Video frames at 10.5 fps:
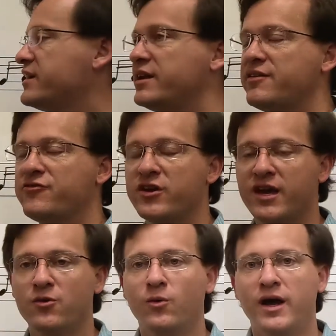Sand, I
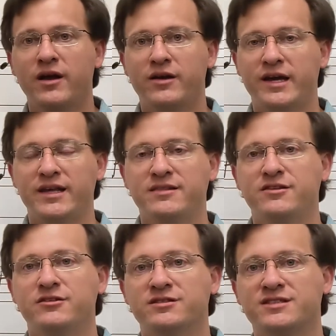forget, why are 8th
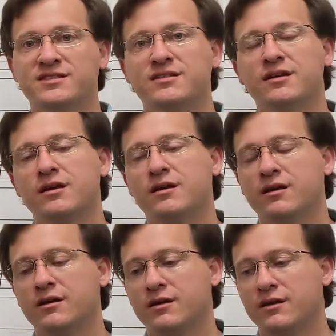notes
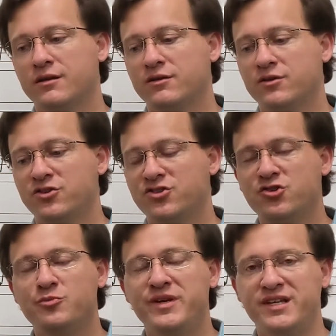
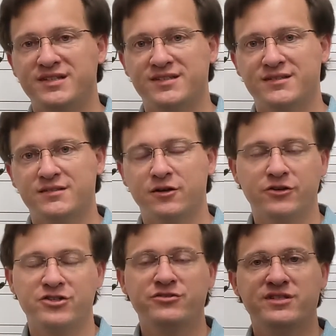2 beats or
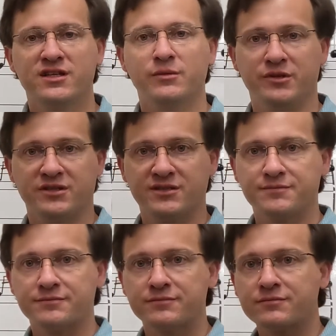2 syllables
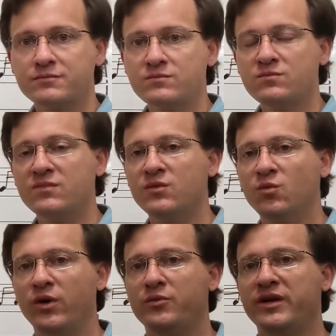
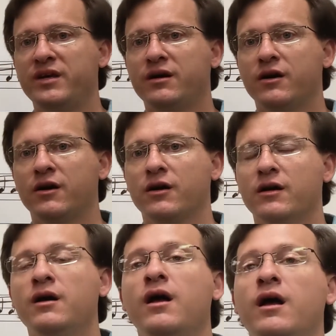when we
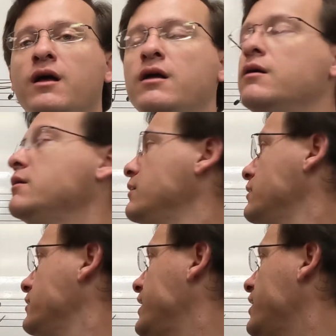are
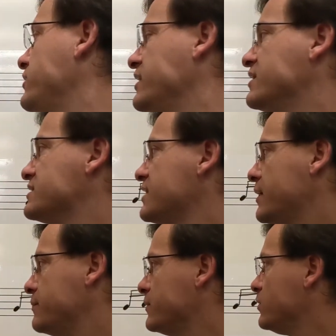counting in this
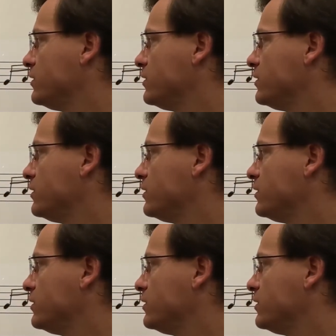time?